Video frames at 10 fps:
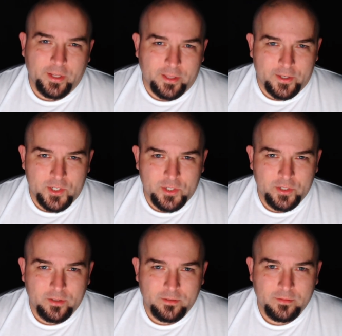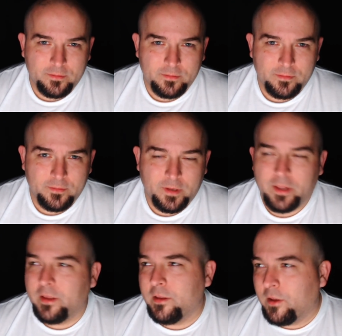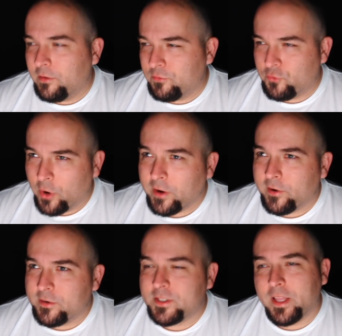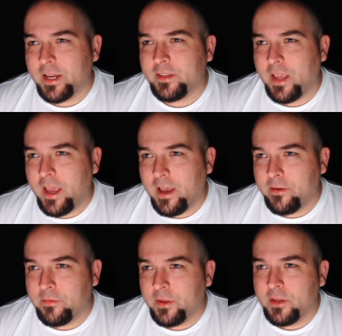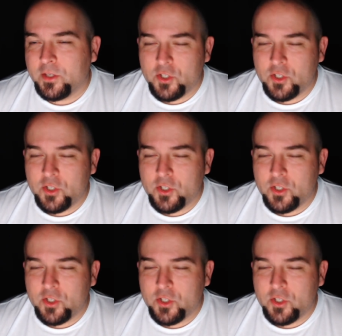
English. Drunkards like to have